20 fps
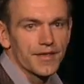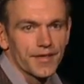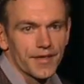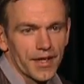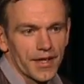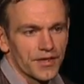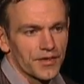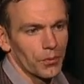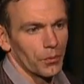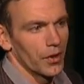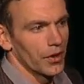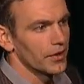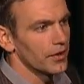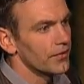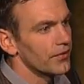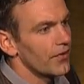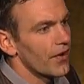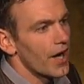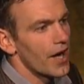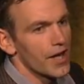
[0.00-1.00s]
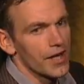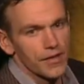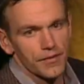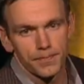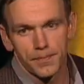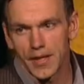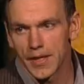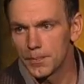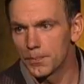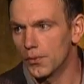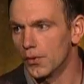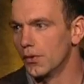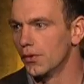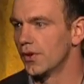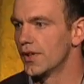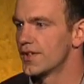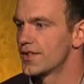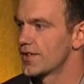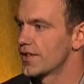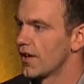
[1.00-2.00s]
States, one in five people
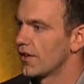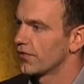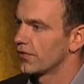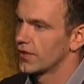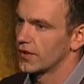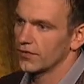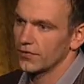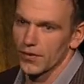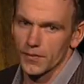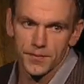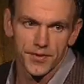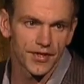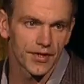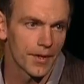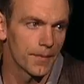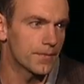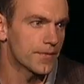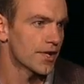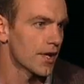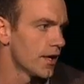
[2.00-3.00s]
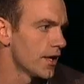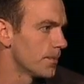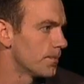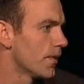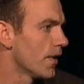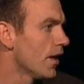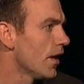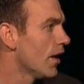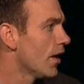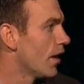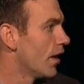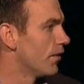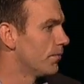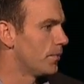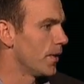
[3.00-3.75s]
is suffering from some type of